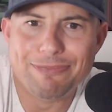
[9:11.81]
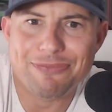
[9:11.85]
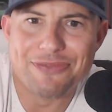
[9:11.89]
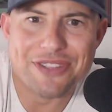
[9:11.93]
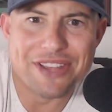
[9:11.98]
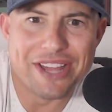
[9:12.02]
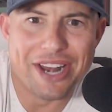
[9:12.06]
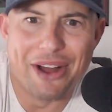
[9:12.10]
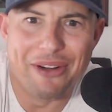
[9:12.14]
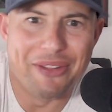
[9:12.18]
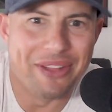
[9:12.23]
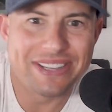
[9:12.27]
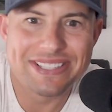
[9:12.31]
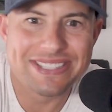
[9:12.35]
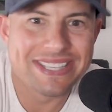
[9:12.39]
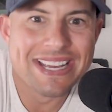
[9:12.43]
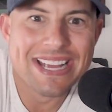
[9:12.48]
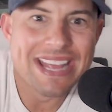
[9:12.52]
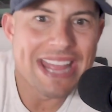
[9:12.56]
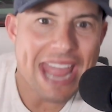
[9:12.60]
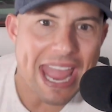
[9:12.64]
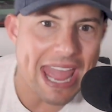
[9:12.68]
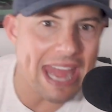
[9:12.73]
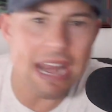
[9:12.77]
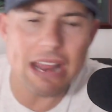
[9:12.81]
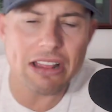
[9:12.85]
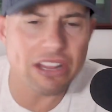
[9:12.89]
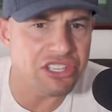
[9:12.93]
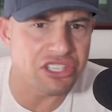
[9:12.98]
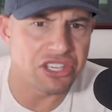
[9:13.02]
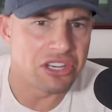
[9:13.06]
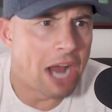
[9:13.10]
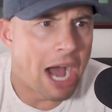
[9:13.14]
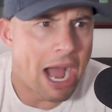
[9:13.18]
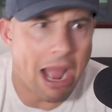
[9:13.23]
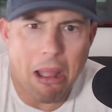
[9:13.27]
You know, that's, and
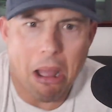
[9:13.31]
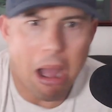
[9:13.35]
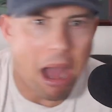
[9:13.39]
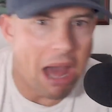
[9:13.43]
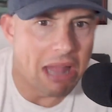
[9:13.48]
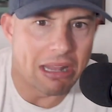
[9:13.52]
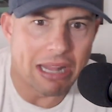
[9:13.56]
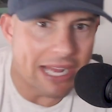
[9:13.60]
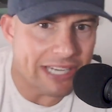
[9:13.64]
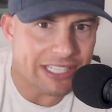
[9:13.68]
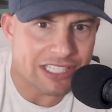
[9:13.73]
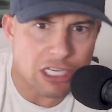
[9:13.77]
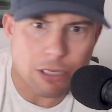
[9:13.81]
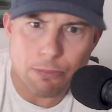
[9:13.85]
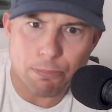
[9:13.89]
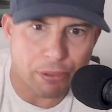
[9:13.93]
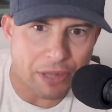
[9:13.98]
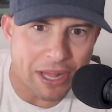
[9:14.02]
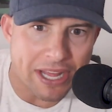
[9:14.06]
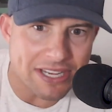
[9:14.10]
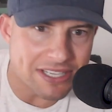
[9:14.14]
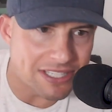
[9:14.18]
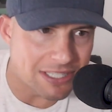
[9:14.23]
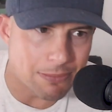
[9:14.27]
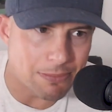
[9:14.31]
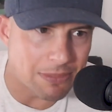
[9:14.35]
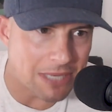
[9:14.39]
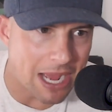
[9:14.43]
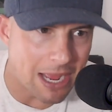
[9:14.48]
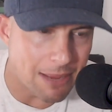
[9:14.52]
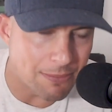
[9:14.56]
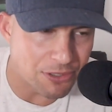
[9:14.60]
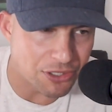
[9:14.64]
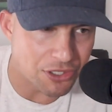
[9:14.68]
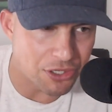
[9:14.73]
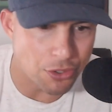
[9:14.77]
listen, I like to complain
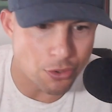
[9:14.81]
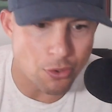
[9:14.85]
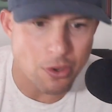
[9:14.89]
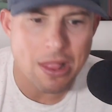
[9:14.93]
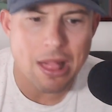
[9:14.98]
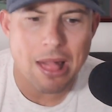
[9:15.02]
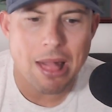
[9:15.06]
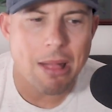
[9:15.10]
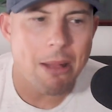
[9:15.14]
sometimes too,